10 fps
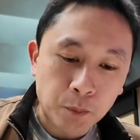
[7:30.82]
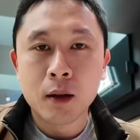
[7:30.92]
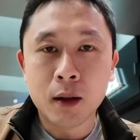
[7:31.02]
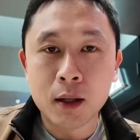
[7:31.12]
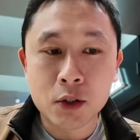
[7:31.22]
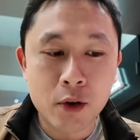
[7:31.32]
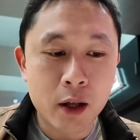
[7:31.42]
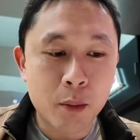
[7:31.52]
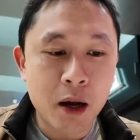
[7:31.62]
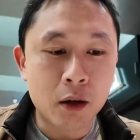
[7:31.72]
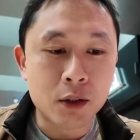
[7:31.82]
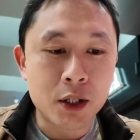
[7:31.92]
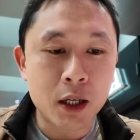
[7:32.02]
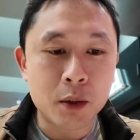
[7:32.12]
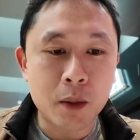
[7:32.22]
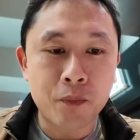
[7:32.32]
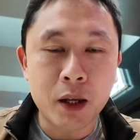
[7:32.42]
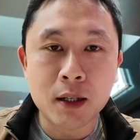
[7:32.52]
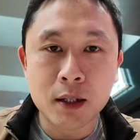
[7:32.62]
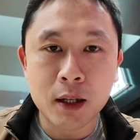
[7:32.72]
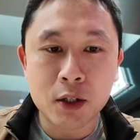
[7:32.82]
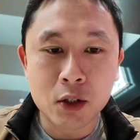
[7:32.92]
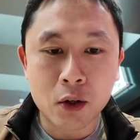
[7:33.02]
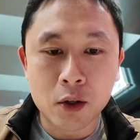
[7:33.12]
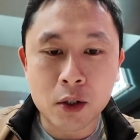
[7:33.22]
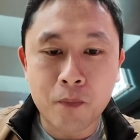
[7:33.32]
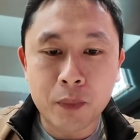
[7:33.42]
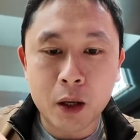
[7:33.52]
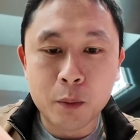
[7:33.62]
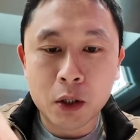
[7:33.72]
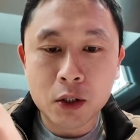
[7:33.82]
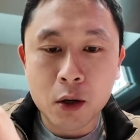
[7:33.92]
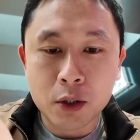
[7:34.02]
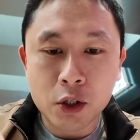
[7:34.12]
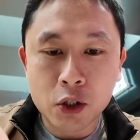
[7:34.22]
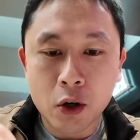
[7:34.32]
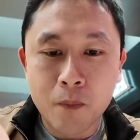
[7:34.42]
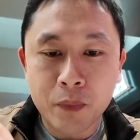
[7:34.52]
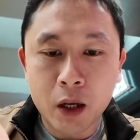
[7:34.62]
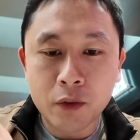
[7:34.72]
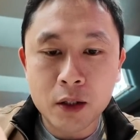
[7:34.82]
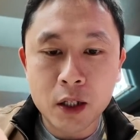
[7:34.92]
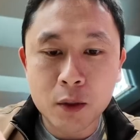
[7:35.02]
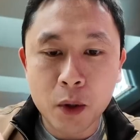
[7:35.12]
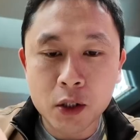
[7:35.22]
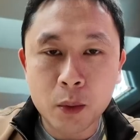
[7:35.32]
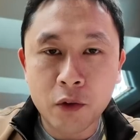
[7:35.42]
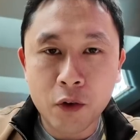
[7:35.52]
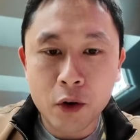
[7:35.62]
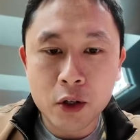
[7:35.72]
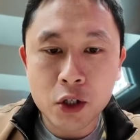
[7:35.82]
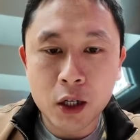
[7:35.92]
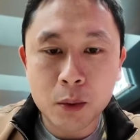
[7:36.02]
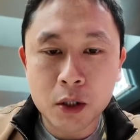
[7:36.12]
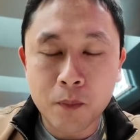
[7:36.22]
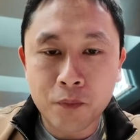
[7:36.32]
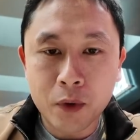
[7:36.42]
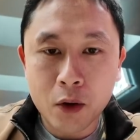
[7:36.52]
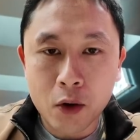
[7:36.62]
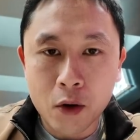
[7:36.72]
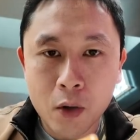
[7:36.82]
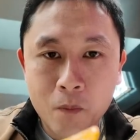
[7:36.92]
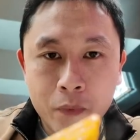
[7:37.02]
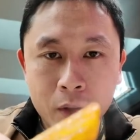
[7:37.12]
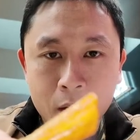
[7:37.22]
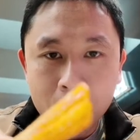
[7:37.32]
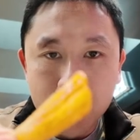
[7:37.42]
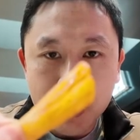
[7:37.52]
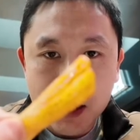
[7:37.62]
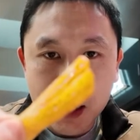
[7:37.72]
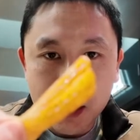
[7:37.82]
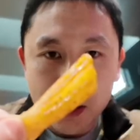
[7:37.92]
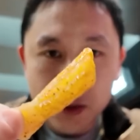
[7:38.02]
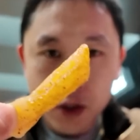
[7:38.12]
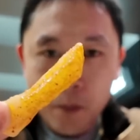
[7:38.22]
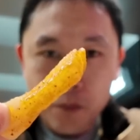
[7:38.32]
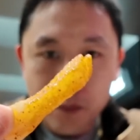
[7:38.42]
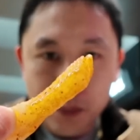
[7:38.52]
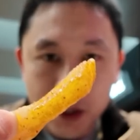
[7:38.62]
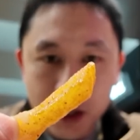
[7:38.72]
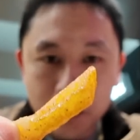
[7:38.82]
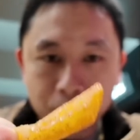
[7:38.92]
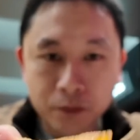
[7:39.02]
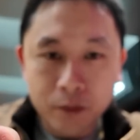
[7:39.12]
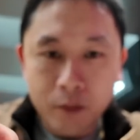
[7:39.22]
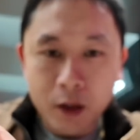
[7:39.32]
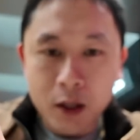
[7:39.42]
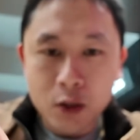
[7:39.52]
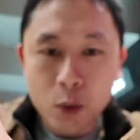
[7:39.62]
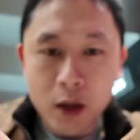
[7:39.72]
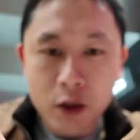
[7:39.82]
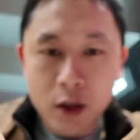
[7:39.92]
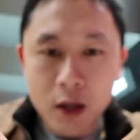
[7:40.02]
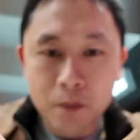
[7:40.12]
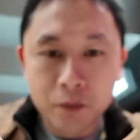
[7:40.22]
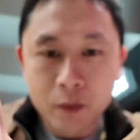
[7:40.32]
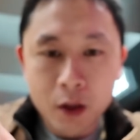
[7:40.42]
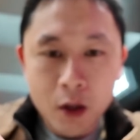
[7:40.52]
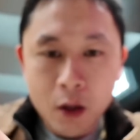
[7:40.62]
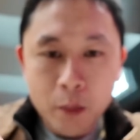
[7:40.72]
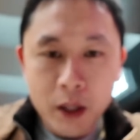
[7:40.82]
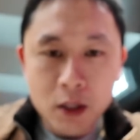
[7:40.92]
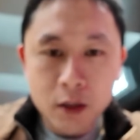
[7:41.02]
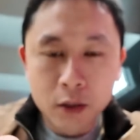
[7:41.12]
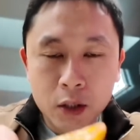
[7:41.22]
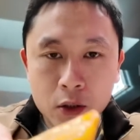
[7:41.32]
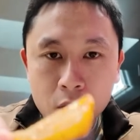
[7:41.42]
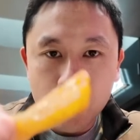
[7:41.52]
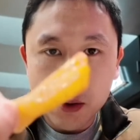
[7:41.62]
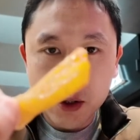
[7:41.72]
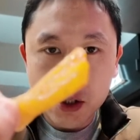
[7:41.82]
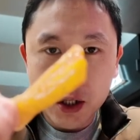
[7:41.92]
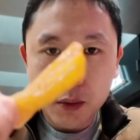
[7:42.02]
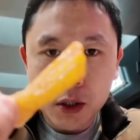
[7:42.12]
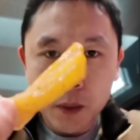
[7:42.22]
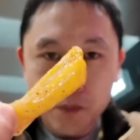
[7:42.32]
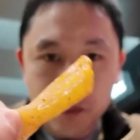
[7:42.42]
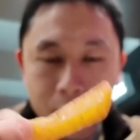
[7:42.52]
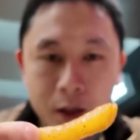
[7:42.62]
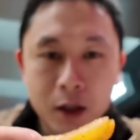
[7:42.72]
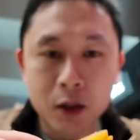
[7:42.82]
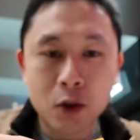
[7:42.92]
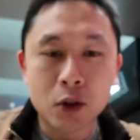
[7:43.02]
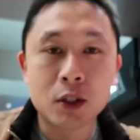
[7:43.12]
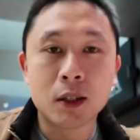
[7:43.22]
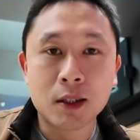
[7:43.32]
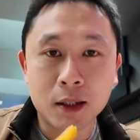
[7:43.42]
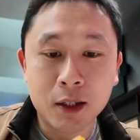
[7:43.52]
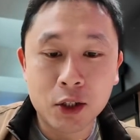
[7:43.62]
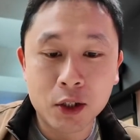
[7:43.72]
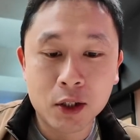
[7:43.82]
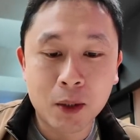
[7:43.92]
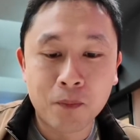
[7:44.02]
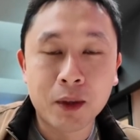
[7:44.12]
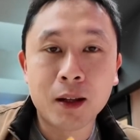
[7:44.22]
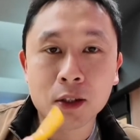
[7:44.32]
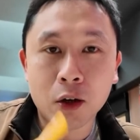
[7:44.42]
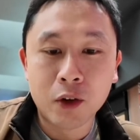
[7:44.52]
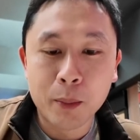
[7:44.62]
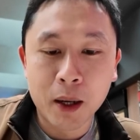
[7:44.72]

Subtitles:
Now let's try them out dipped into this sauce. I'm not totally sure if this is supposed to be for the chips or the tacos, but it's quite thin, but it still does coat the chips. It looks delicious. Let's go for a